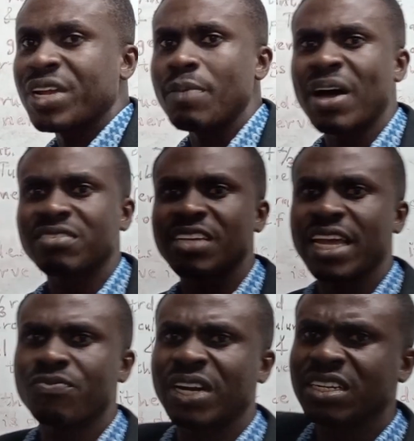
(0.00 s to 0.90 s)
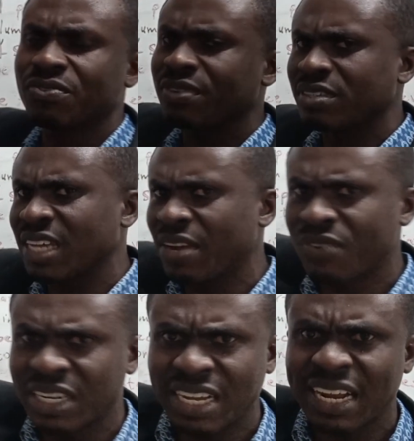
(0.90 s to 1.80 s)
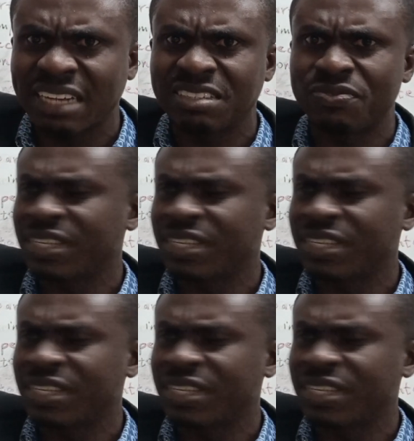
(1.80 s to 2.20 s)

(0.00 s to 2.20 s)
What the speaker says: talking about second pharyngeal arch is